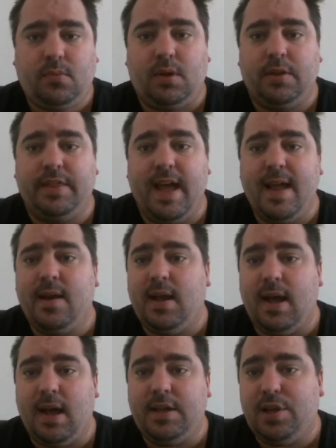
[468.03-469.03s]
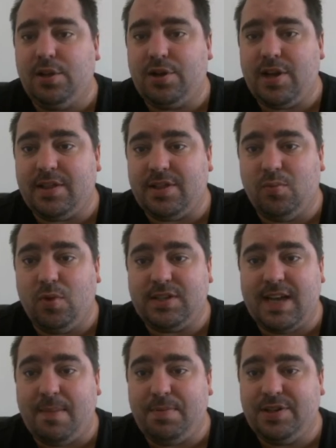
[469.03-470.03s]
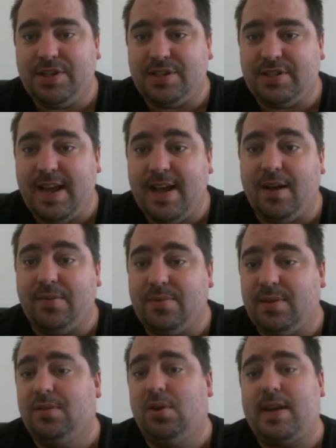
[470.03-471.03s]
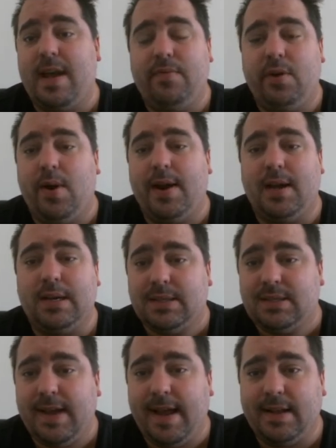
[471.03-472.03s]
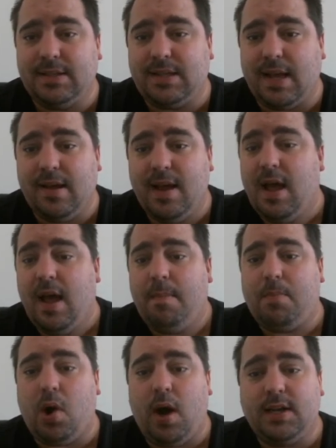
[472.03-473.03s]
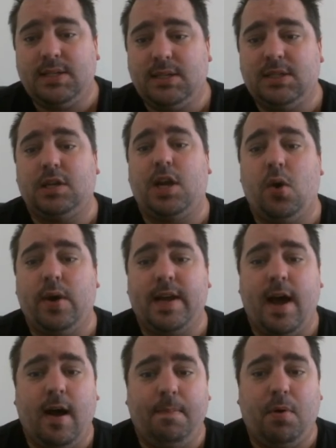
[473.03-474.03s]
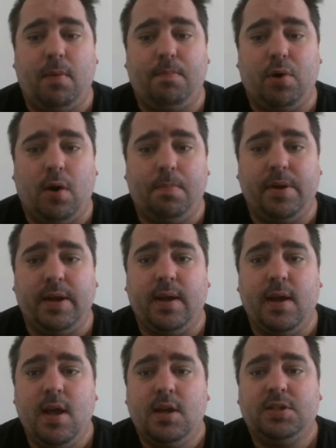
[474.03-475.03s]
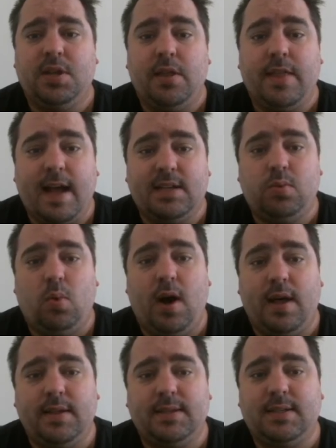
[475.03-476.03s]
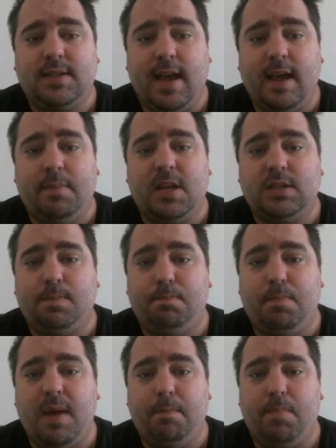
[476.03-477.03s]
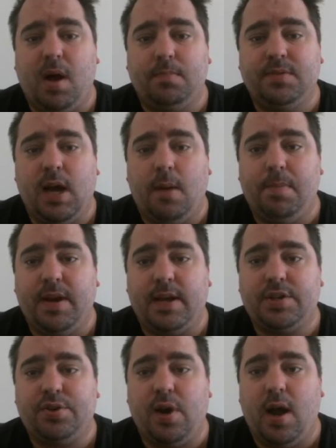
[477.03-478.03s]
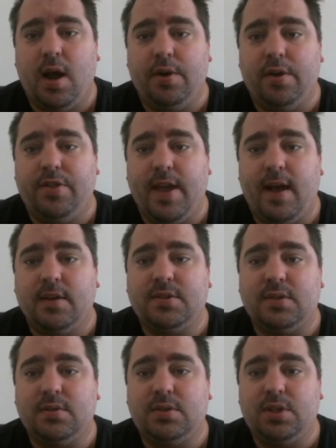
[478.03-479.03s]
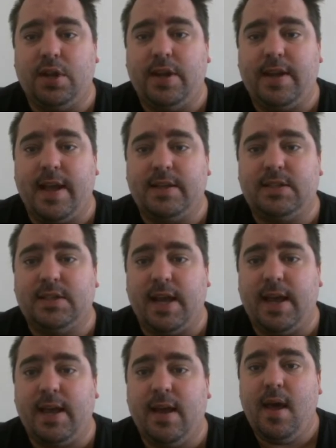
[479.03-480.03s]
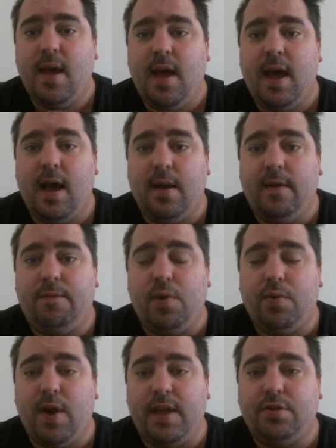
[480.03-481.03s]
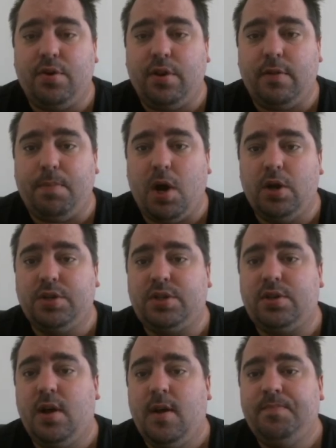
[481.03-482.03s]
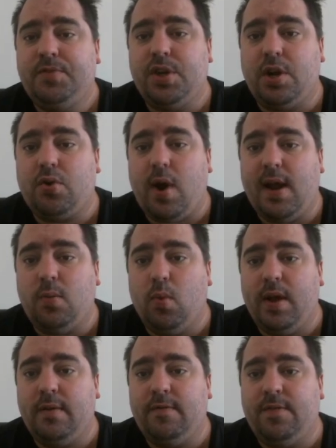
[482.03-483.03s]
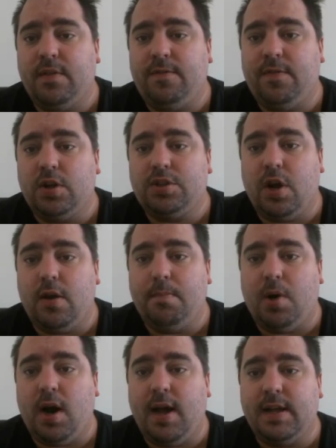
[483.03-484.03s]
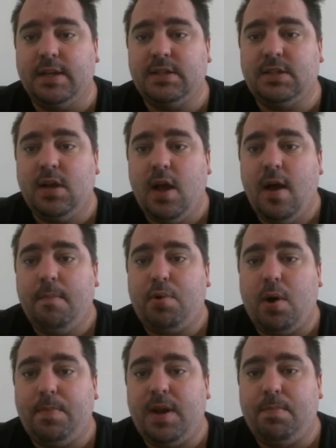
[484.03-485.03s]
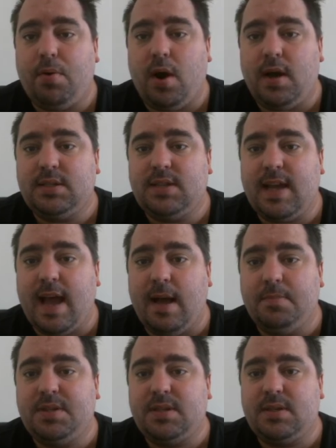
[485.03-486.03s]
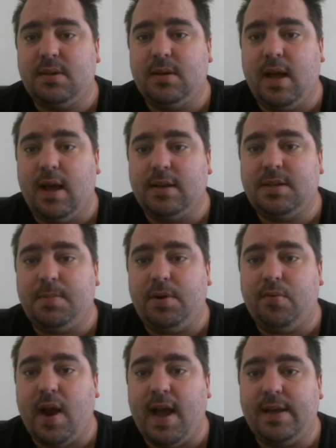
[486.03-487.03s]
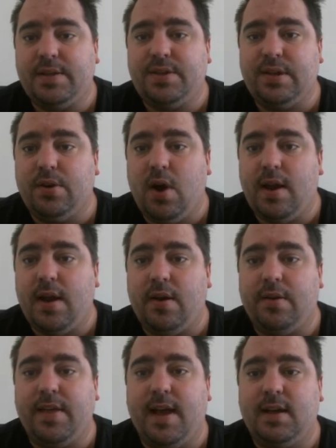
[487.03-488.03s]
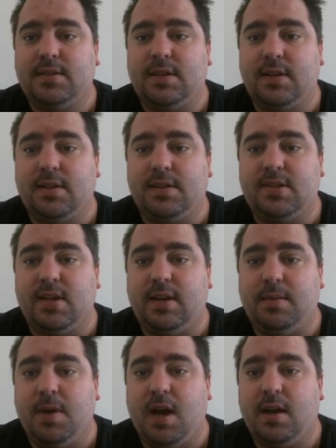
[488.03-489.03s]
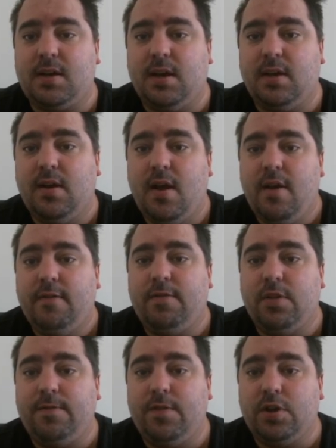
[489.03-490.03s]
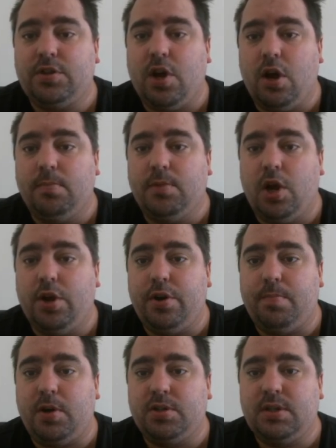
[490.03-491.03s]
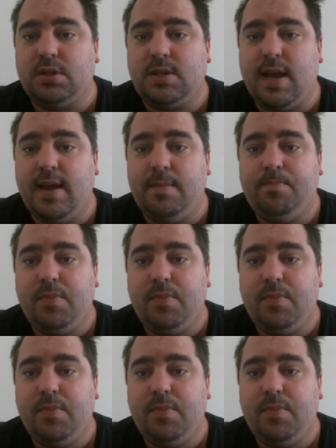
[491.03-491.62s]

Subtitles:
then you look at what's happened just now. Look, everyone understands that prices are going up on property. So that's why this scheme has been bumped up an extra 100,000. So you can see, if we read through the post, so great win for the first home buyers. Property price caps to be raised to 900,000 in the Sydney market for the first home loan deposit scheme.